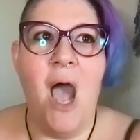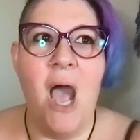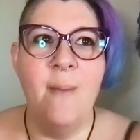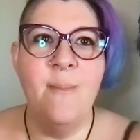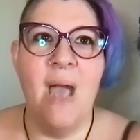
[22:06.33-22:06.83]

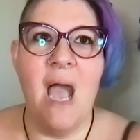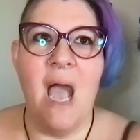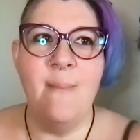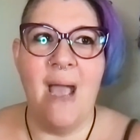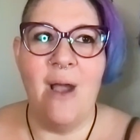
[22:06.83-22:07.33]
am,
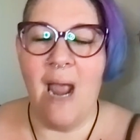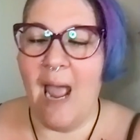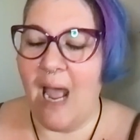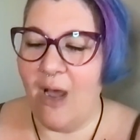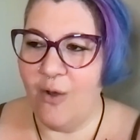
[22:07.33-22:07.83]
about
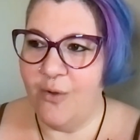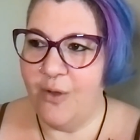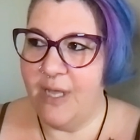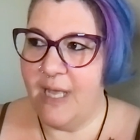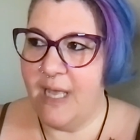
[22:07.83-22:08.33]
how
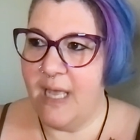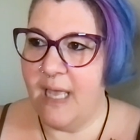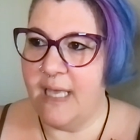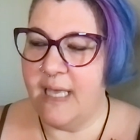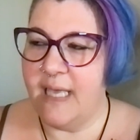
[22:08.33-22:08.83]

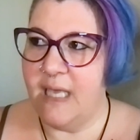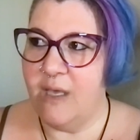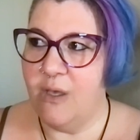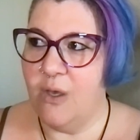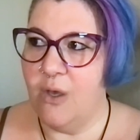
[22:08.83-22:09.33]

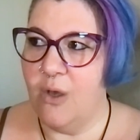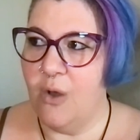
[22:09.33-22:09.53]
he